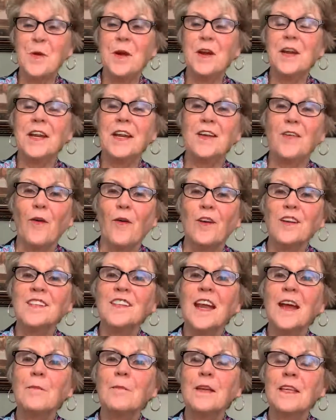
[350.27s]
but he'd always
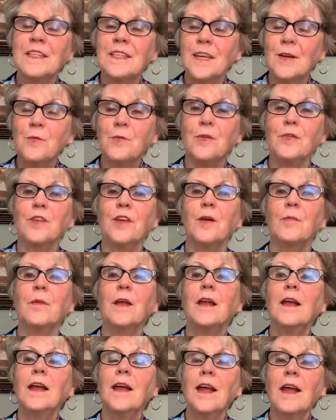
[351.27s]
have me sit with him,
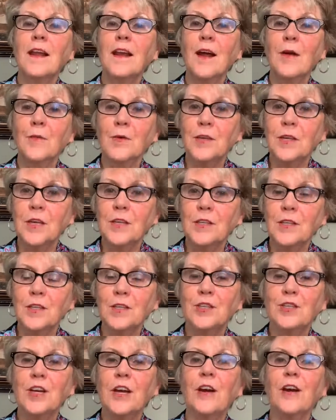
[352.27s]
and I would get to
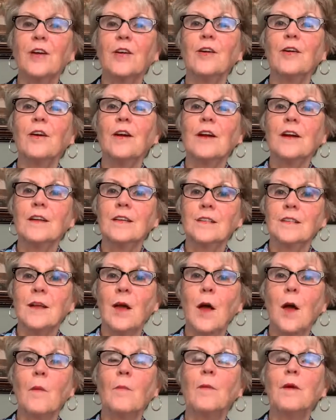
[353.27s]
share
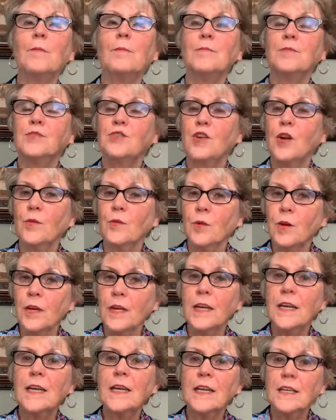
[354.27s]
some, but
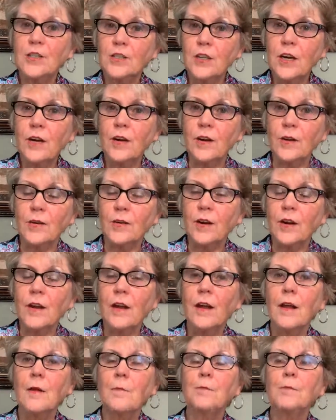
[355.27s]
generally he shared.
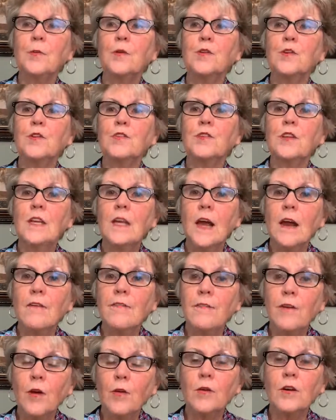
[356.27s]
But you see, I
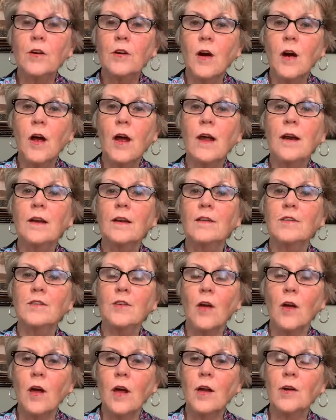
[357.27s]
felt God is
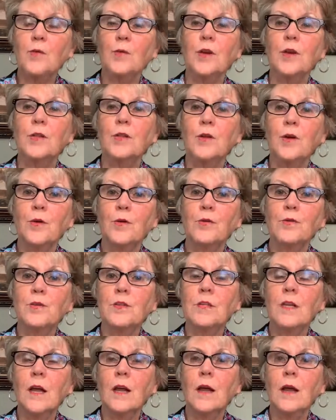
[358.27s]
honoring
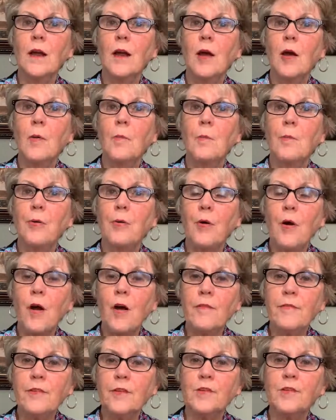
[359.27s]
those
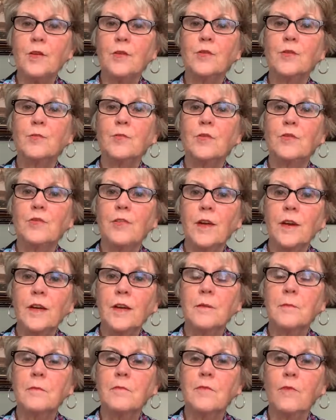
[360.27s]
prophets, those
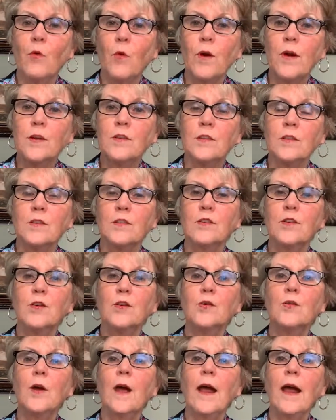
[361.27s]
prophetic voices
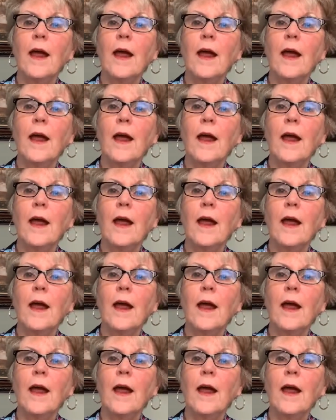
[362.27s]
who